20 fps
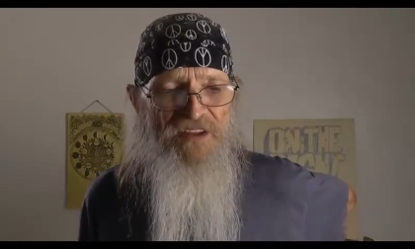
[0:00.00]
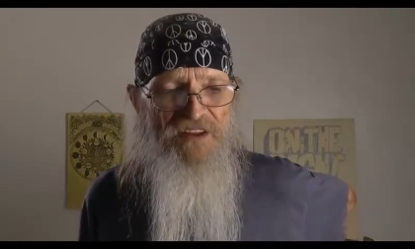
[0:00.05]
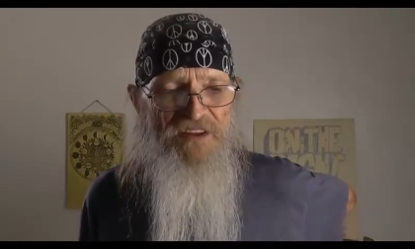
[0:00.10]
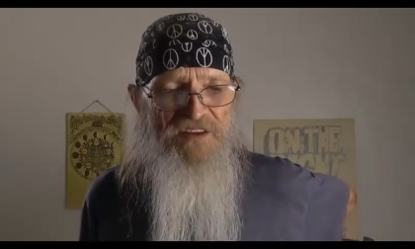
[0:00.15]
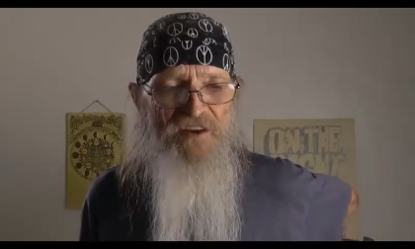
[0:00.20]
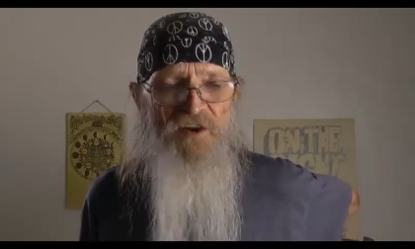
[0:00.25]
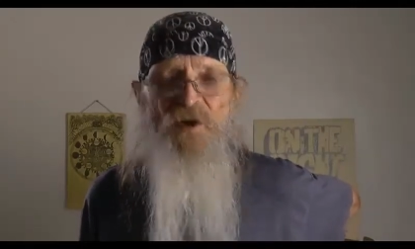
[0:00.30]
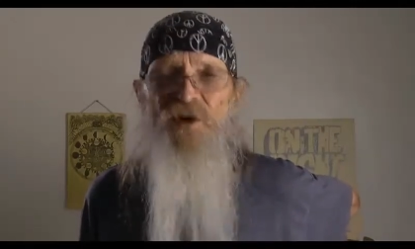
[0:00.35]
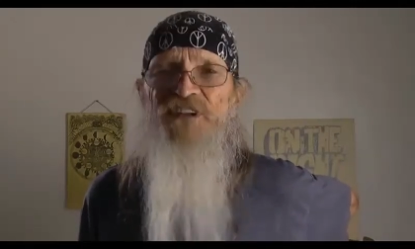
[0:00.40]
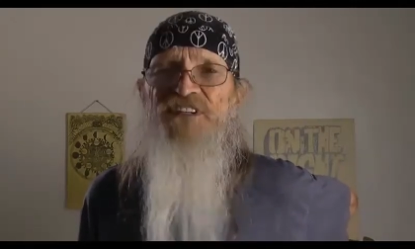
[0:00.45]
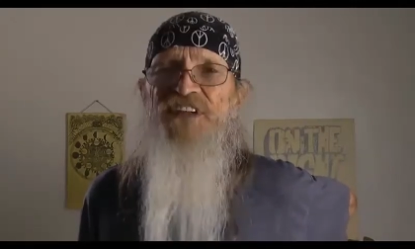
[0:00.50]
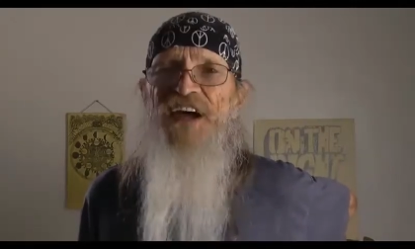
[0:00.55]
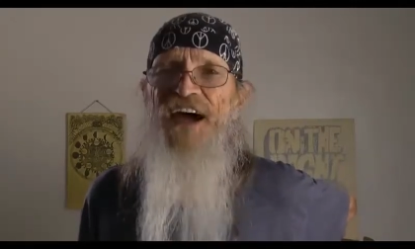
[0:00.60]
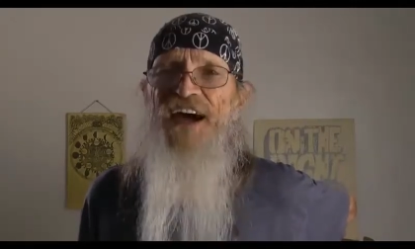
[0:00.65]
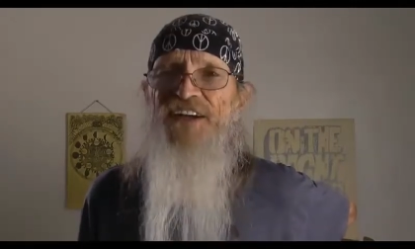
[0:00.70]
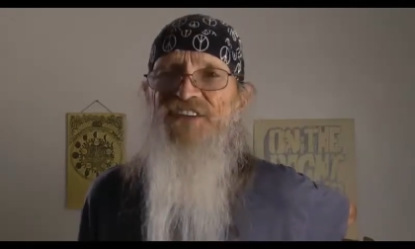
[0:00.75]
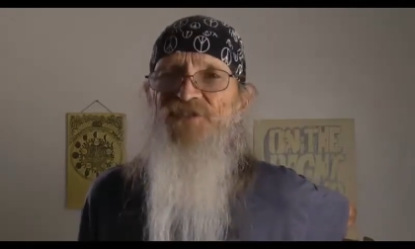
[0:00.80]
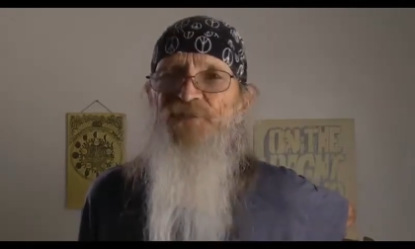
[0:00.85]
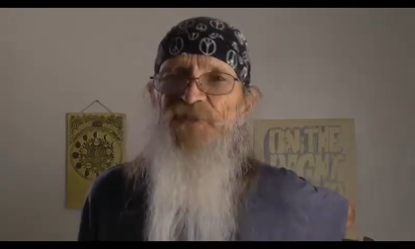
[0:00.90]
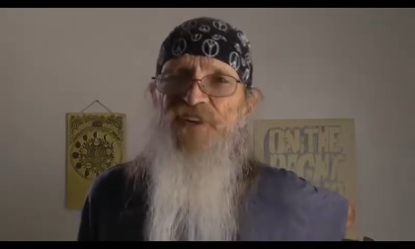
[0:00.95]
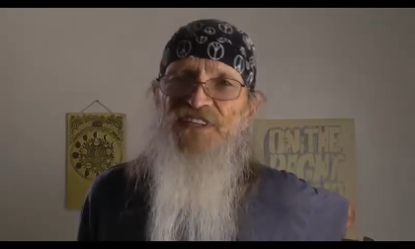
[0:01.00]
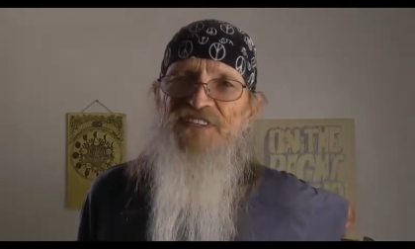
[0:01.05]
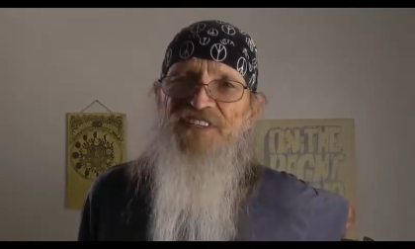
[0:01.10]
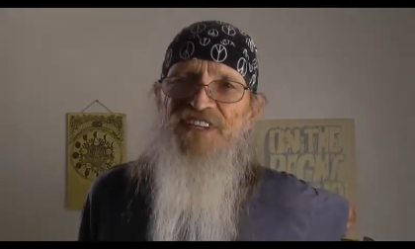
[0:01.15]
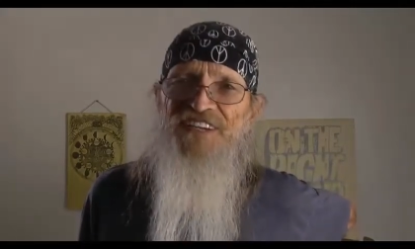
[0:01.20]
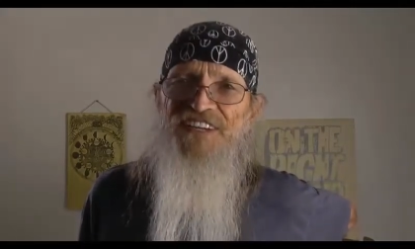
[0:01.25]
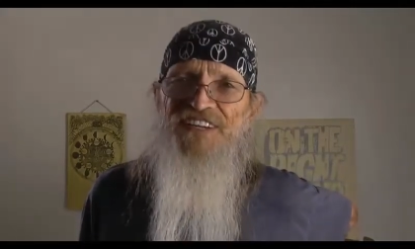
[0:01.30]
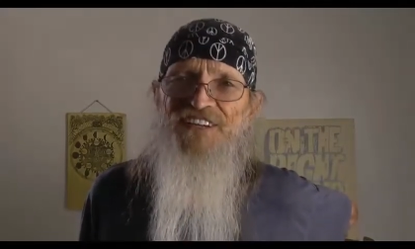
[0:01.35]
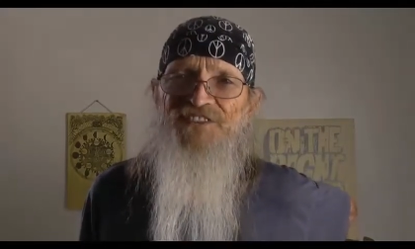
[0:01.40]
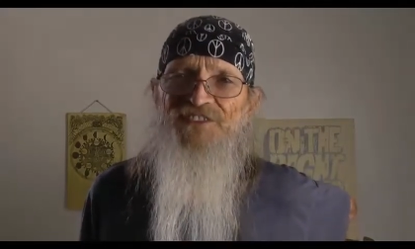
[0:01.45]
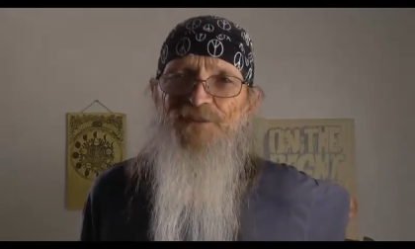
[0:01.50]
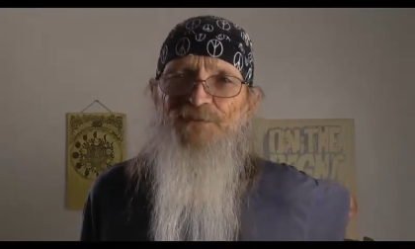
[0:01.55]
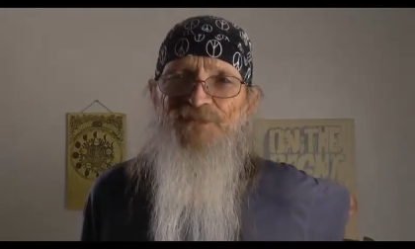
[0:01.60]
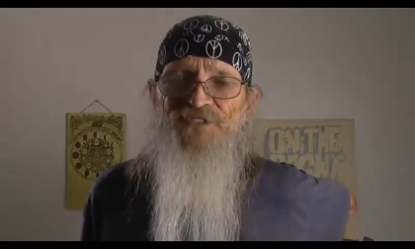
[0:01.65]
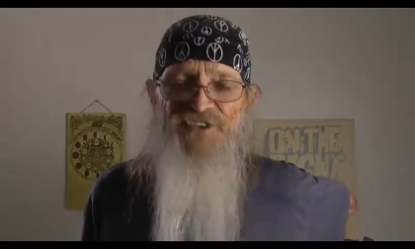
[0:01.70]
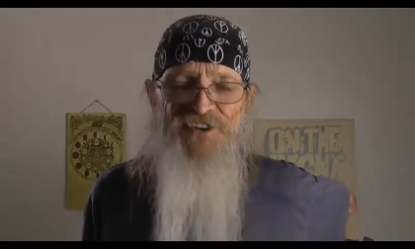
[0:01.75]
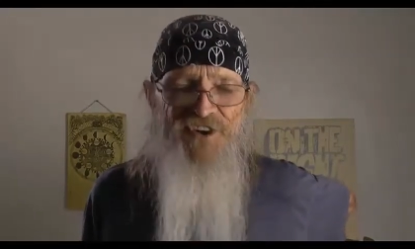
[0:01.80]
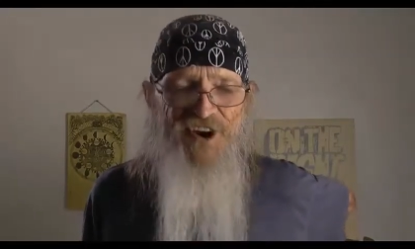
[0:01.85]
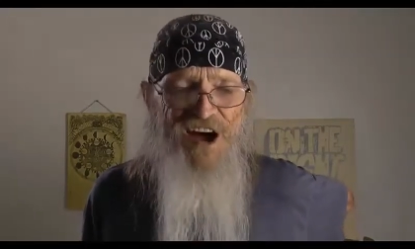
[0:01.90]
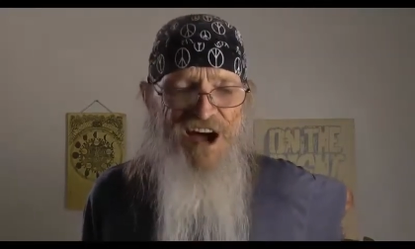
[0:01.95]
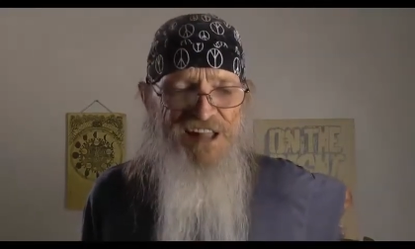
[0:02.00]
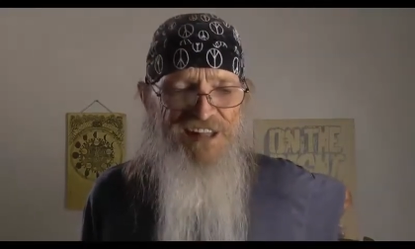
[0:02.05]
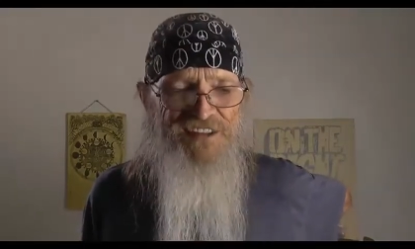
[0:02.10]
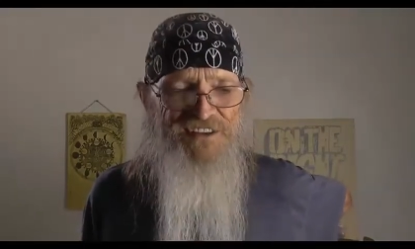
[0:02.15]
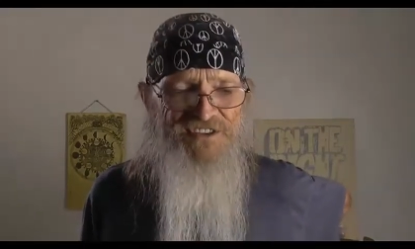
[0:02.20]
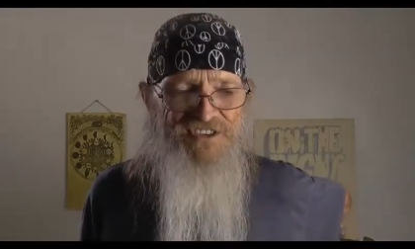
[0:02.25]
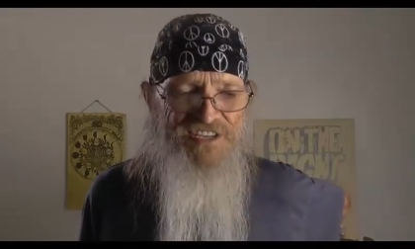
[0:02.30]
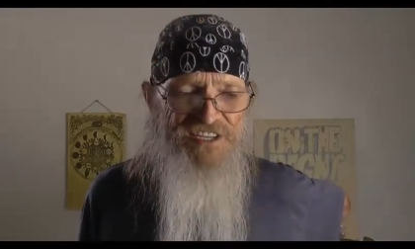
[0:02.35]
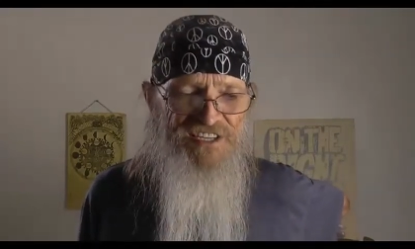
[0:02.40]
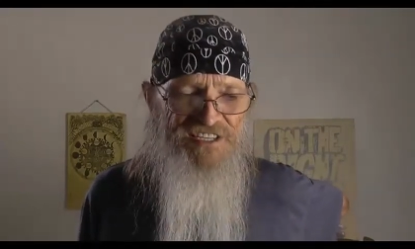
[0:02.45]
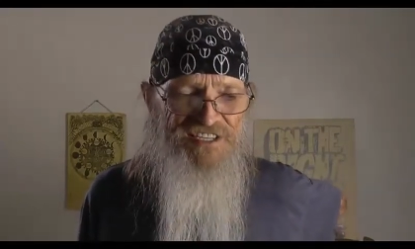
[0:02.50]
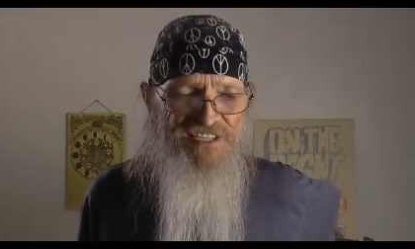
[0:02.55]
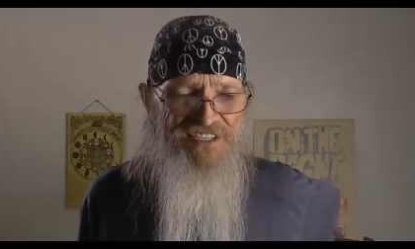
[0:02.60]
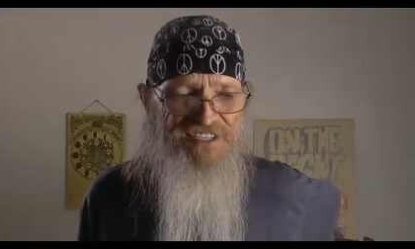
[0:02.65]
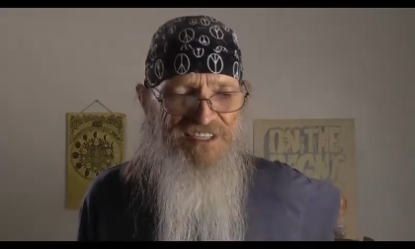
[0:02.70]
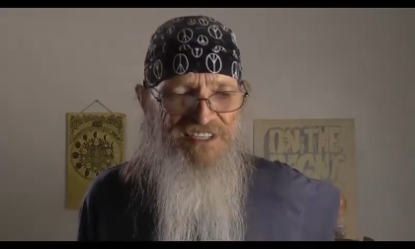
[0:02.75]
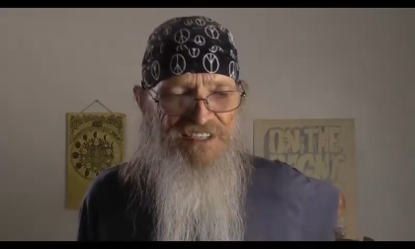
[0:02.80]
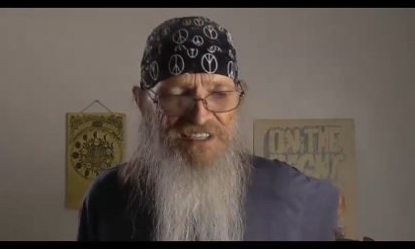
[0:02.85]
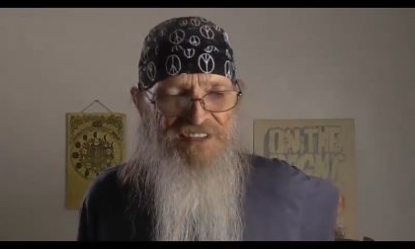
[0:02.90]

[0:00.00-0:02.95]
No attachment to isms or ologies.